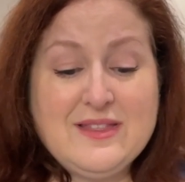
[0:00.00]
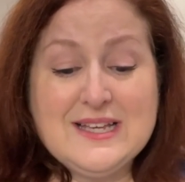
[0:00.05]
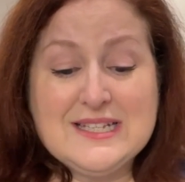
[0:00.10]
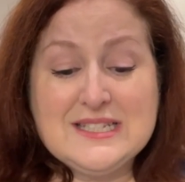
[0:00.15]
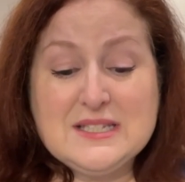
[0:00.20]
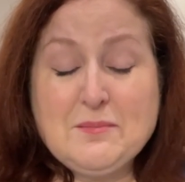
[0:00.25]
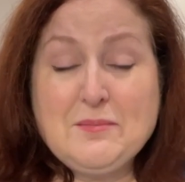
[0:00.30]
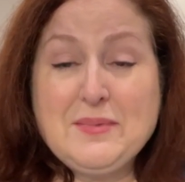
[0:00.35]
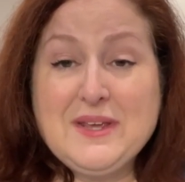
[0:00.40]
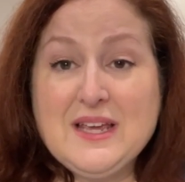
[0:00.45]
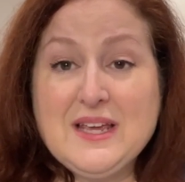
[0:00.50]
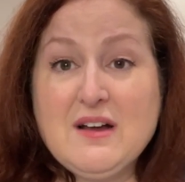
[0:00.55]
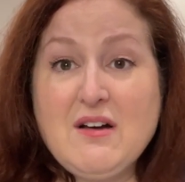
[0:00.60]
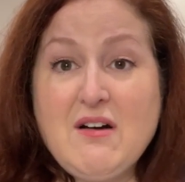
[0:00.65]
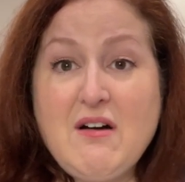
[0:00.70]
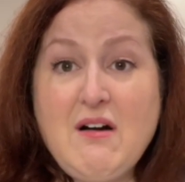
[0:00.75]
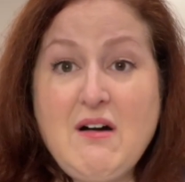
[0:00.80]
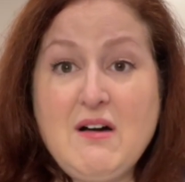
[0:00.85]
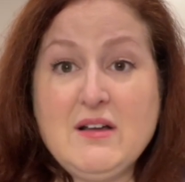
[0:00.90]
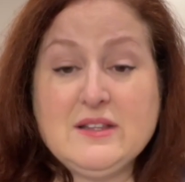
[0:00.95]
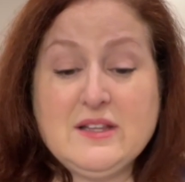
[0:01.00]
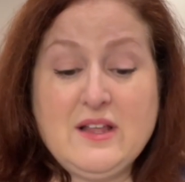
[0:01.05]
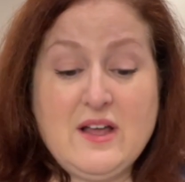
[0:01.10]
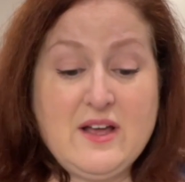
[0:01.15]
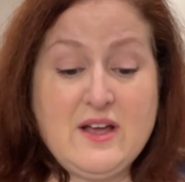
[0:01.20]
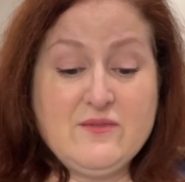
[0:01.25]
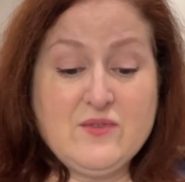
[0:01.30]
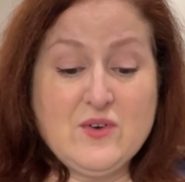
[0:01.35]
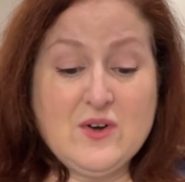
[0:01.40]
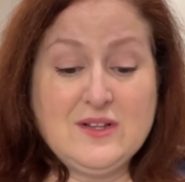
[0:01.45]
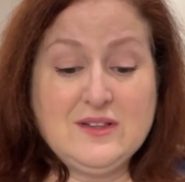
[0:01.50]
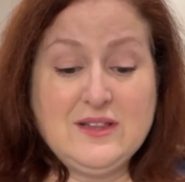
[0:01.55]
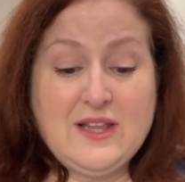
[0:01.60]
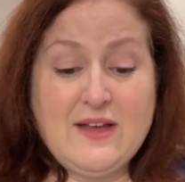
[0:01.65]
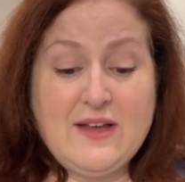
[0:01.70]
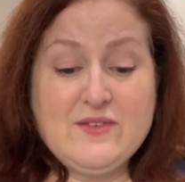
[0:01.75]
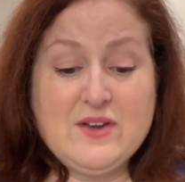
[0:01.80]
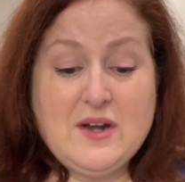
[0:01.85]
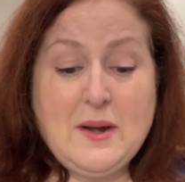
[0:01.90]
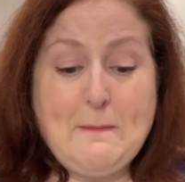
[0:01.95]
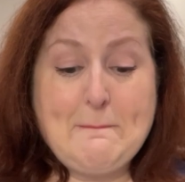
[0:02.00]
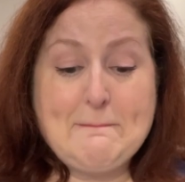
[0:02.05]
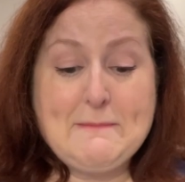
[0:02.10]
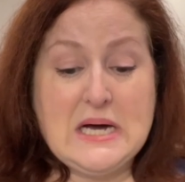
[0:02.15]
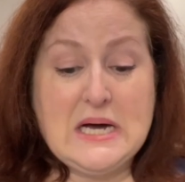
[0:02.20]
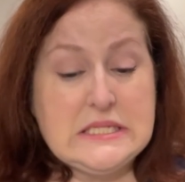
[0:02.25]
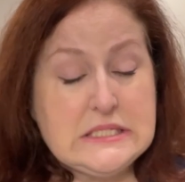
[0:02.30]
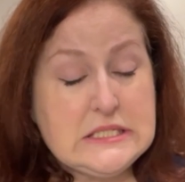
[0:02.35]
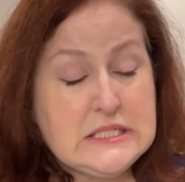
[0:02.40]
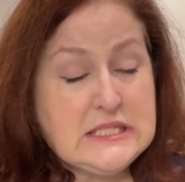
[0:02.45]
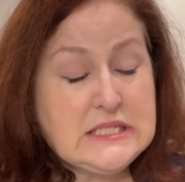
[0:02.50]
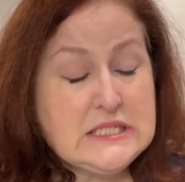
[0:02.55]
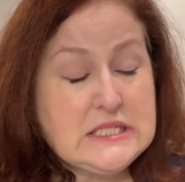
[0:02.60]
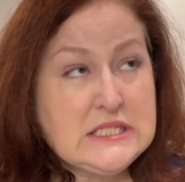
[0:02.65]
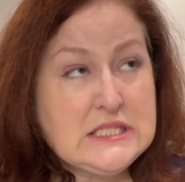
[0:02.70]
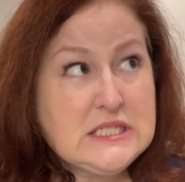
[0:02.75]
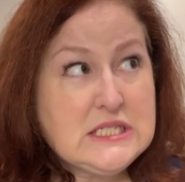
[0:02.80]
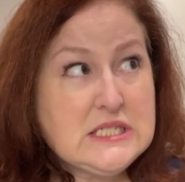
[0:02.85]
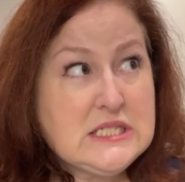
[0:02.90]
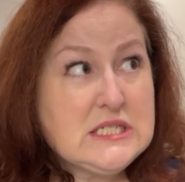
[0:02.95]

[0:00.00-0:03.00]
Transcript: being online for 11 months,